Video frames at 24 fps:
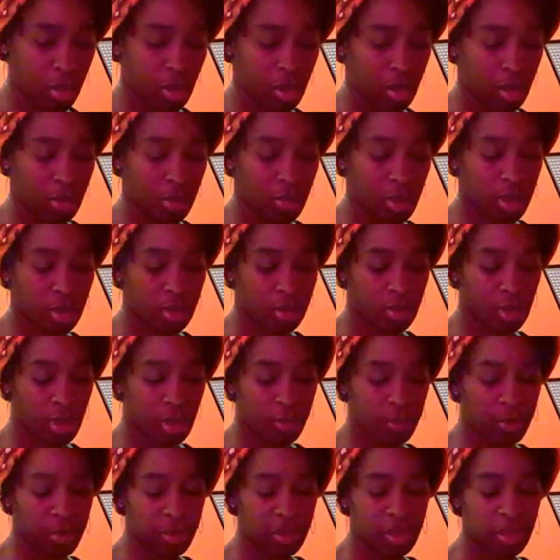Alright, so I
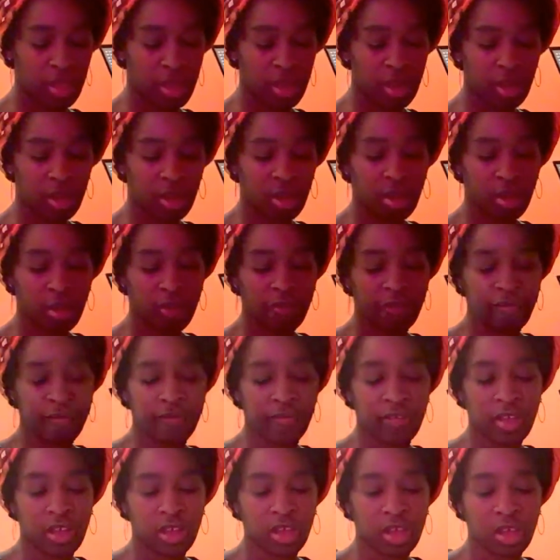pull that off.
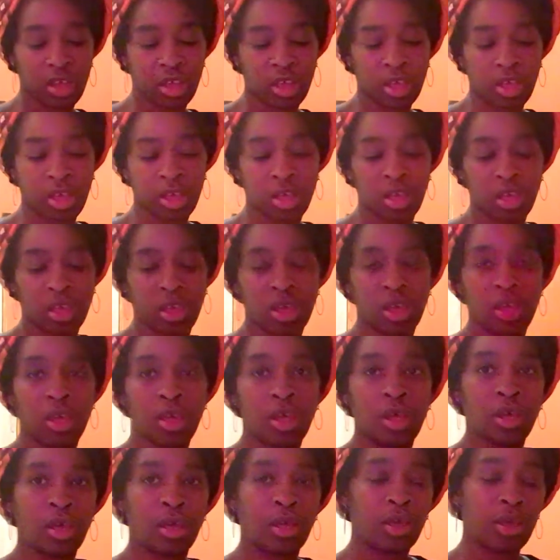
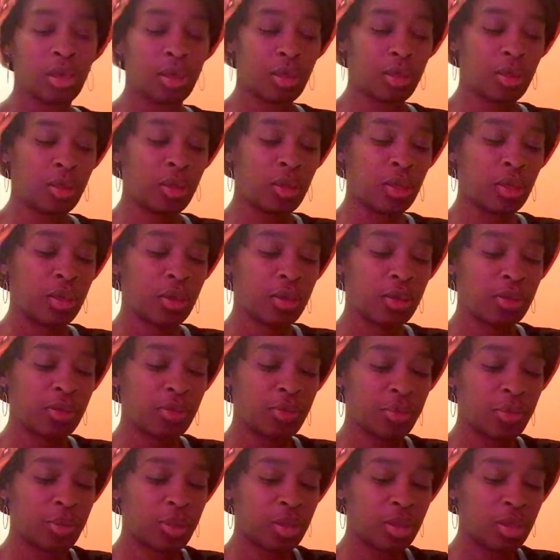And
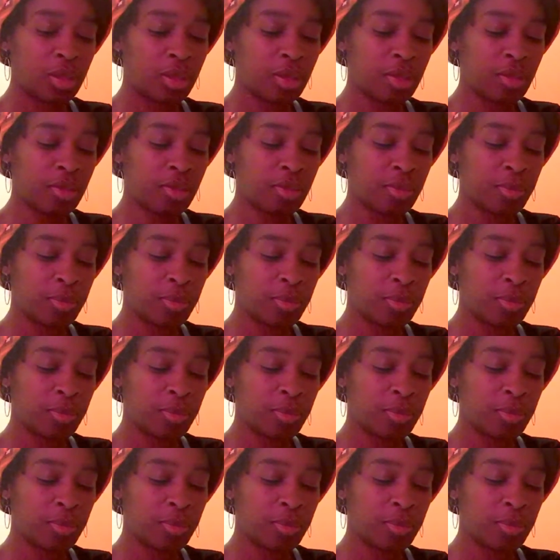here's one of these